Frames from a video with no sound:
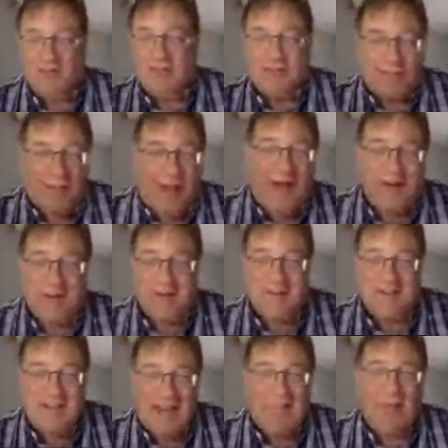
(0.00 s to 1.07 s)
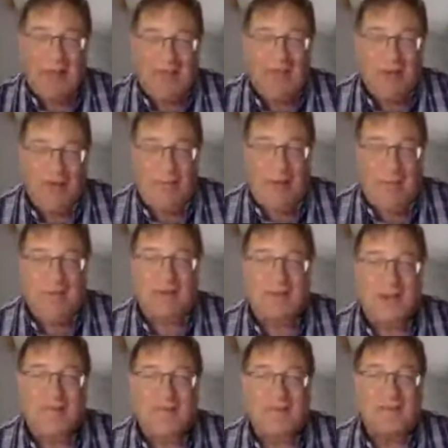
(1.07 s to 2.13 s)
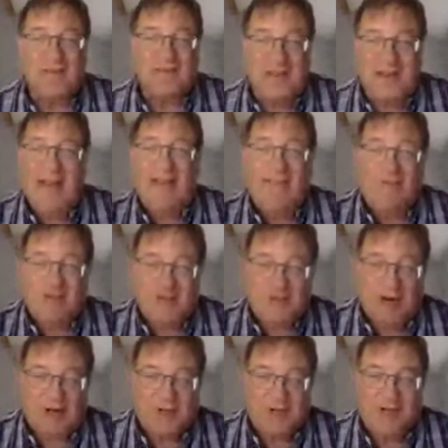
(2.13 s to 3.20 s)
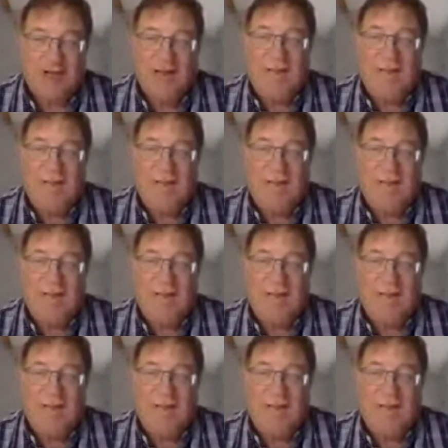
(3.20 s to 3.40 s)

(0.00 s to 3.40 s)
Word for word: aspire to the same level of public services and infrastructure